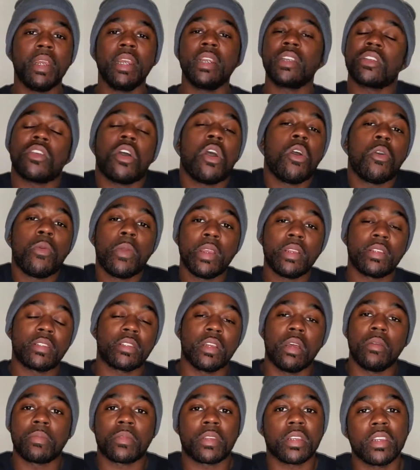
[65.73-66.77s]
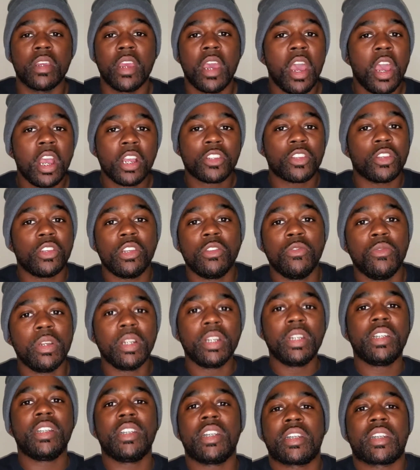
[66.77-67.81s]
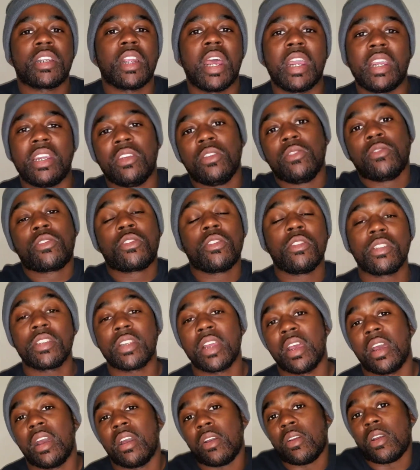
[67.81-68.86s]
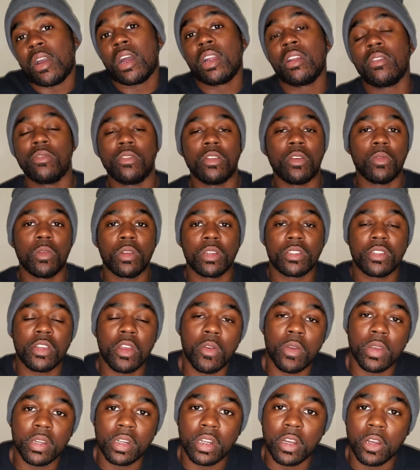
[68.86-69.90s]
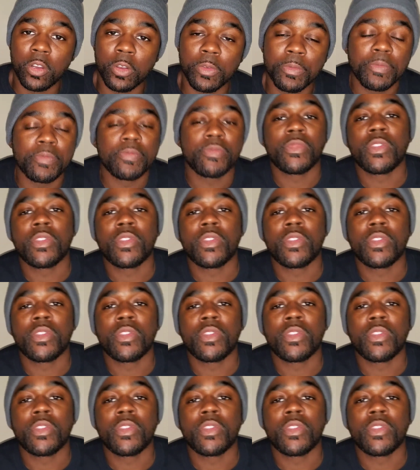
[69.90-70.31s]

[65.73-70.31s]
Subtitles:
It's always something. So you really just, like, used to it. It's like, oh, I don't know what's going on.